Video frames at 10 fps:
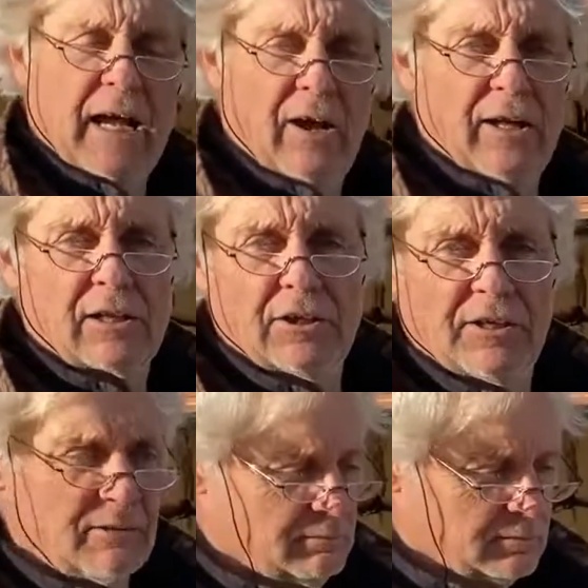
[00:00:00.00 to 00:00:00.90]
how I clean
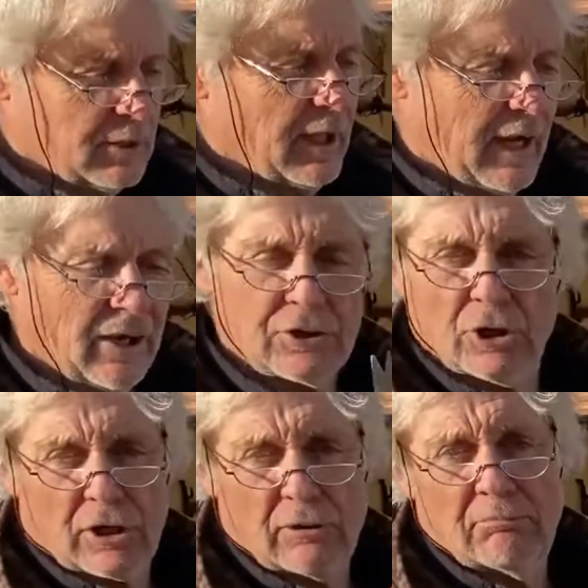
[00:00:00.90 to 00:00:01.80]
them and how I
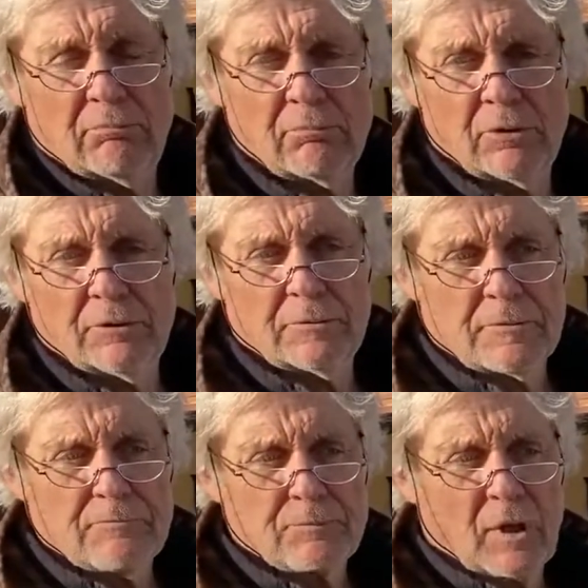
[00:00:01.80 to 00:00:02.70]
cook
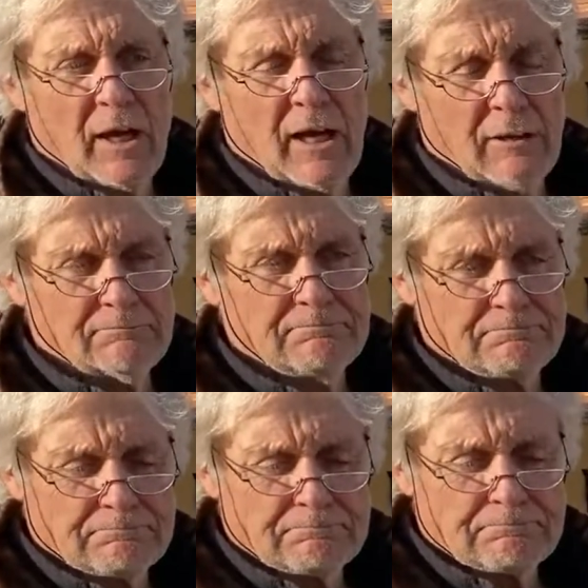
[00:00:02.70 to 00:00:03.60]
them.
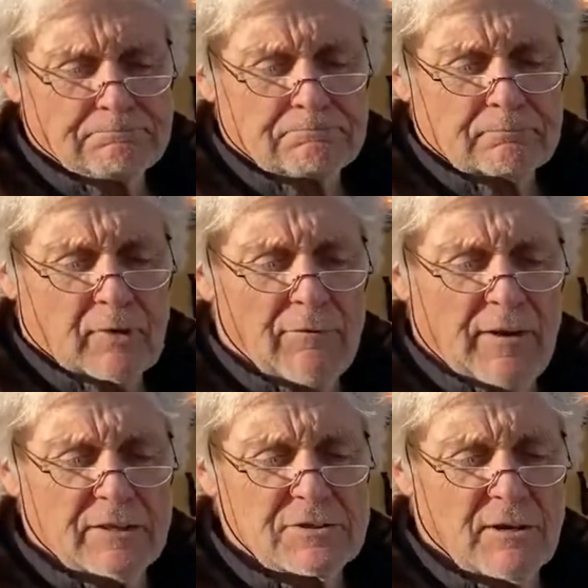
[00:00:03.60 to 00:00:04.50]
I've
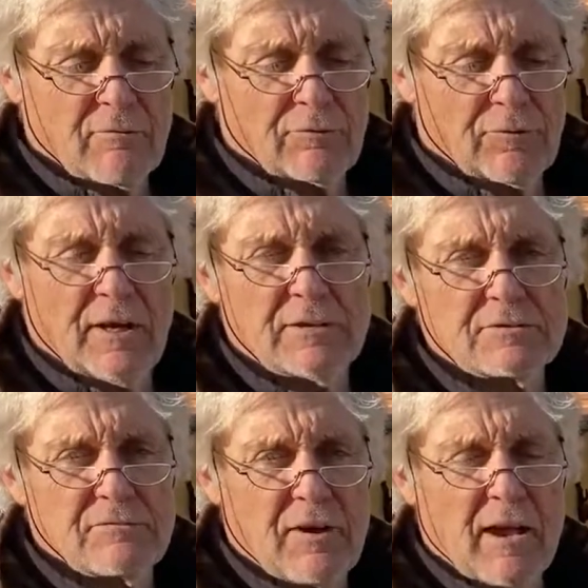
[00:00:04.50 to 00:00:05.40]
had several friends
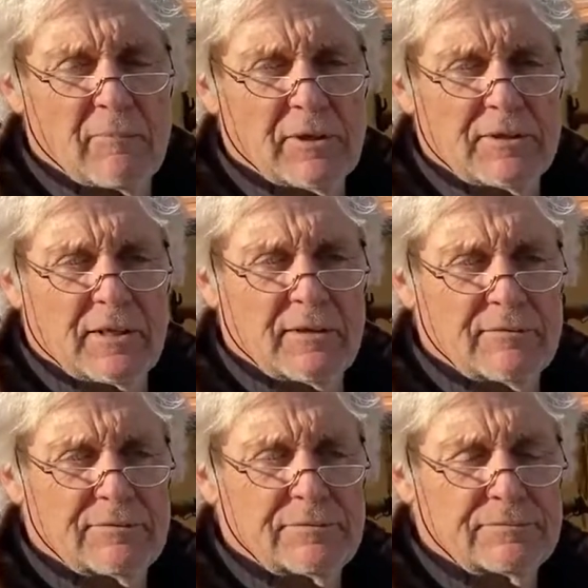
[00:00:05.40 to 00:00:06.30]
and family that
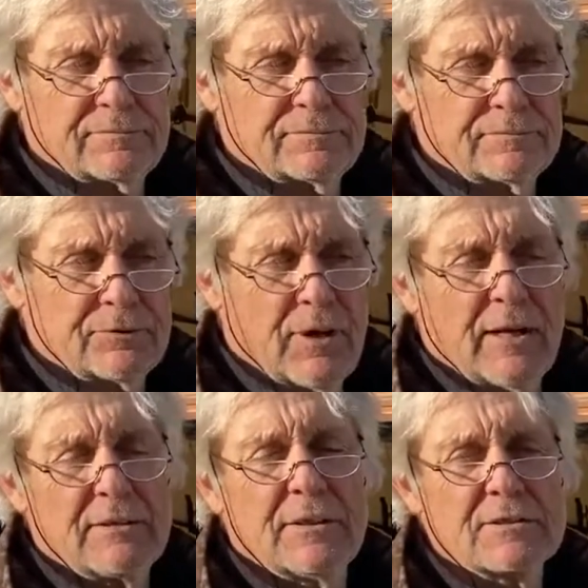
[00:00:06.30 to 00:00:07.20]
have
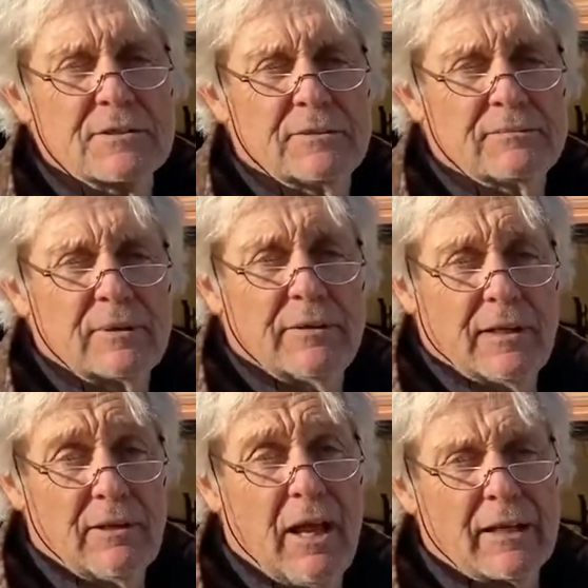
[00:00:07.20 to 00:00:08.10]
tried this and they
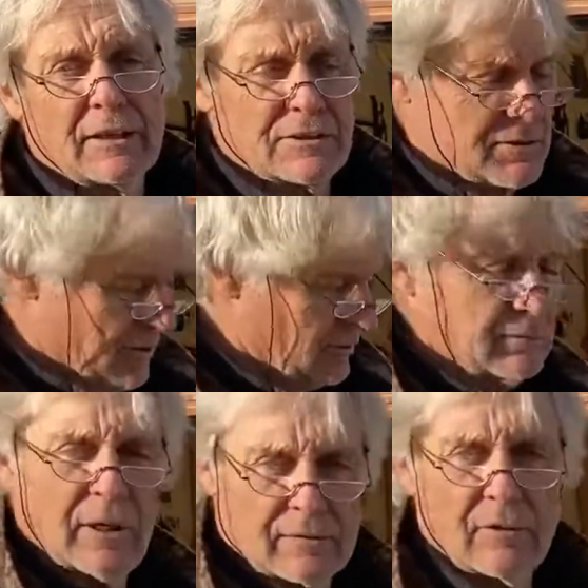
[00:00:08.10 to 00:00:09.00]
like it, so
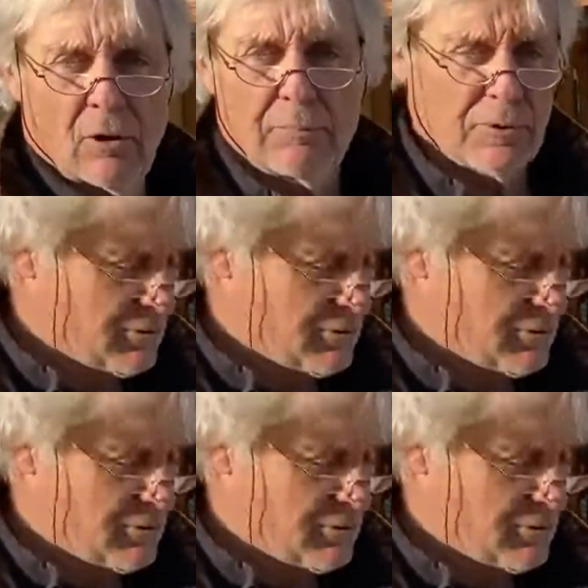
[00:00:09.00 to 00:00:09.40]
hope you